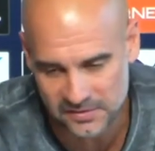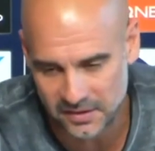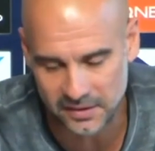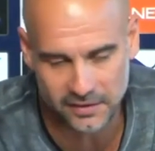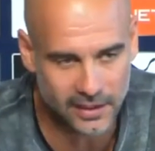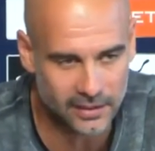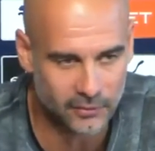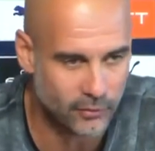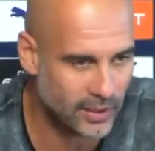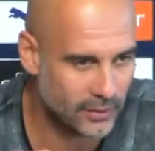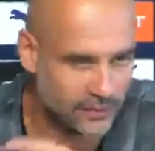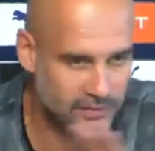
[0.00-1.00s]
stay there,
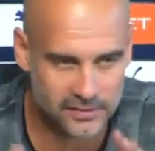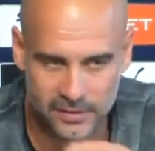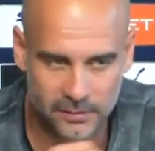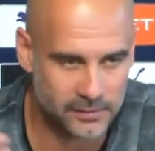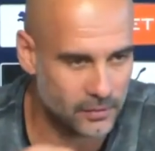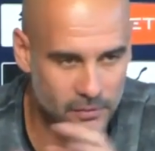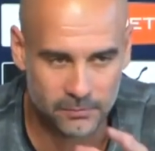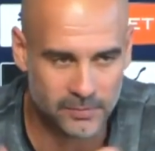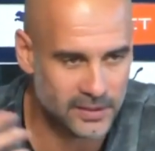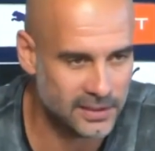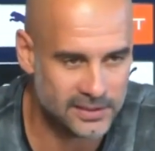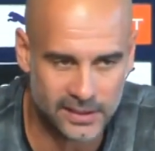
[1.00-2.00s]
arrive and
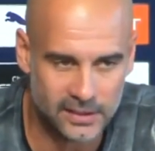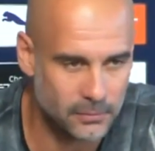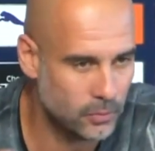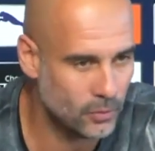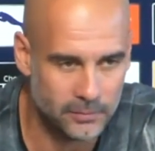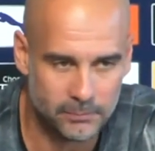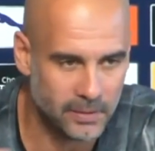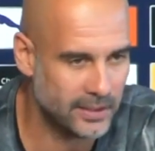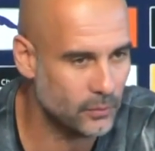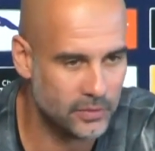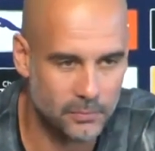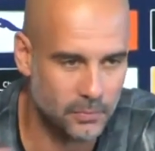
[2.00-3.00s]
immediately take the ball and
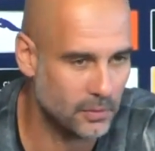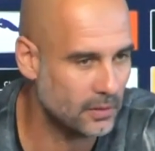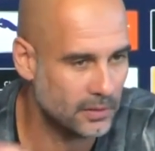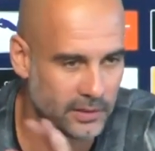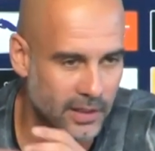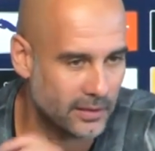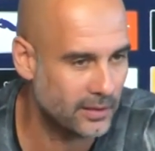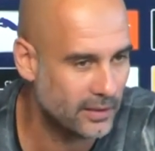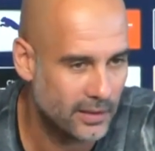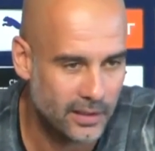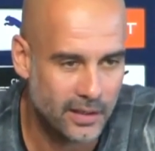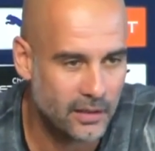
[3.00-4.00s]
play with the ball
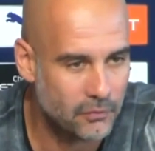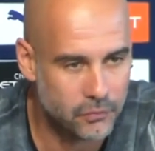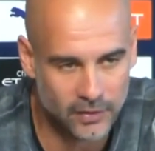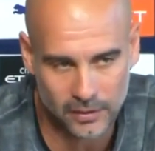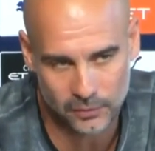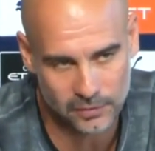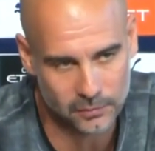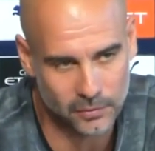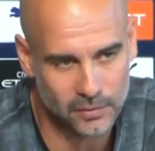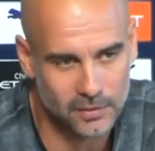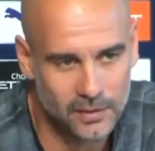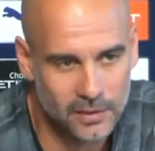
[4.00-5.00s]
and have fun with the ball.